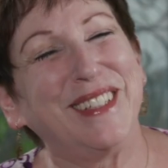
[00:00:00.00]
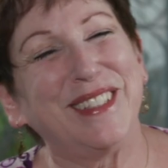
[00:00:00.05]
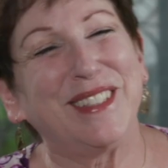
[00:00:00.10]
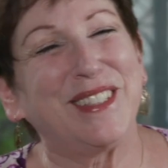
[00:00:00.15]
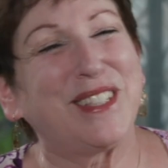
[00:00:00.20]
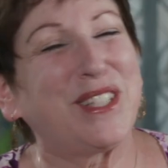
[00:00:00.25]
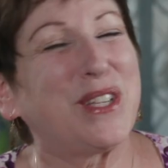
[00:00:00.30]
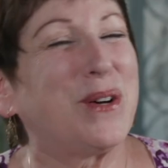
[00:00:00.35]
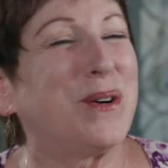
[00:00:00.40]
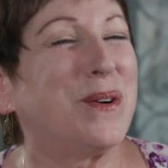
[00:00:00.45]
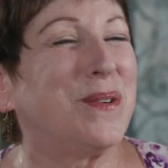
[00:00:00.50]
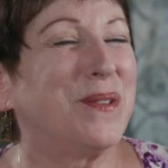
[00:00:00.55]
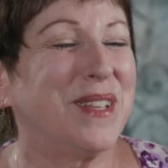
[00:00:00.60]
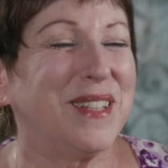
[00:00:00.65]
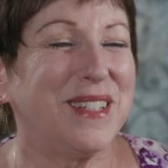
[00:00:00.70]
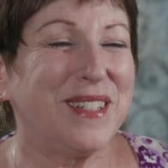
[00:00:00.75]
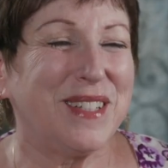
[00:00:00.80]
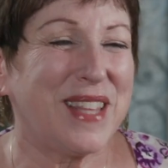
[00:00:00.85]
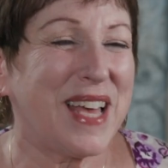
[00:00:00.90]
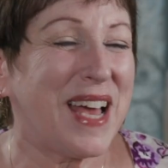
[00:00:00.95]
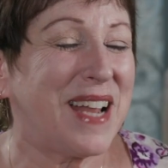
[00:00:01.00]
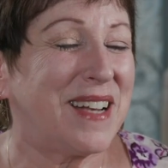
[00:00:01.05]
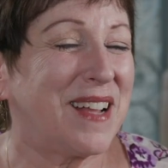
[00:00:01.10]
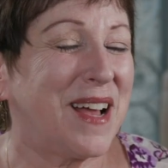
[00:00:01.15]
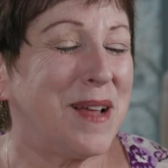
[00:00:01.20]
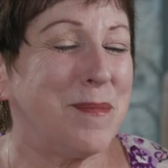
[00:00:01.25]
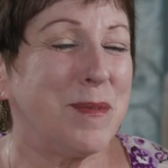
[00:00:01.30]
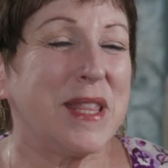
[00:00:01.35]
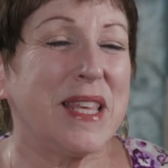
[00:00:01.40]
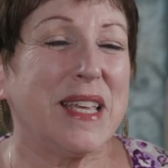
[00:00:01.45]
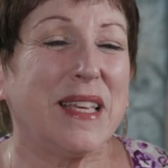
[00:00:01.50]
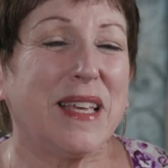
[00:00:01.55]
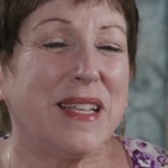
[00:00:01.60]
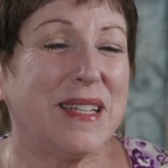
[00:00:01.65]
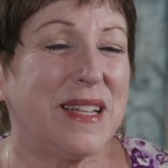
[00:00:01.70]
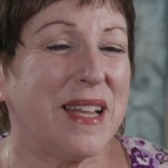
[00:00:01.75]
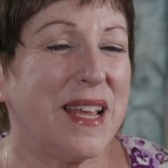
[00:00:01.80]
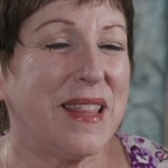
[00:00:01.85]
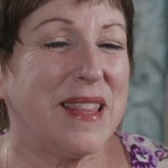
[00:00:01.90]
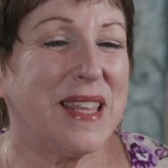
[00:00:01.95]
so that kind of thing,
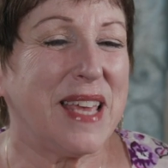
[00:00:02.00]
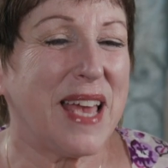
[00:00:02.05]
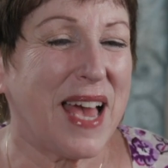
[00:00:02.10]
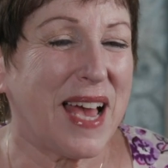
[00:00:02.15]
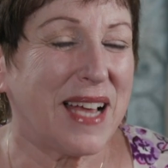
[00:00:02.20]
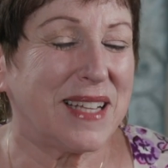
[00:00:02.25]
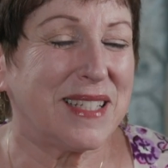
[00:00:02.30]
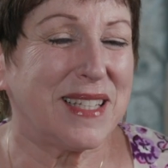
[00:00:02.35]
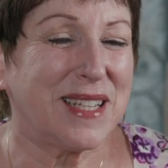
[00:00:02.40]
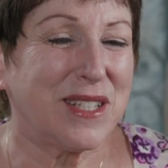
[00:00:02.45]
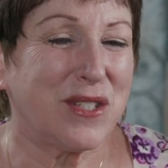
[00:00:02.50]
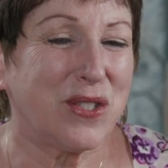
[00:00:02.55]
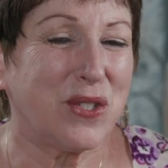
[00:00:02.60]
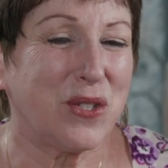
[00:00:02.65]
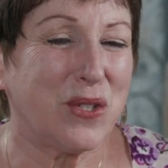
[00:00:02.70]
and and the access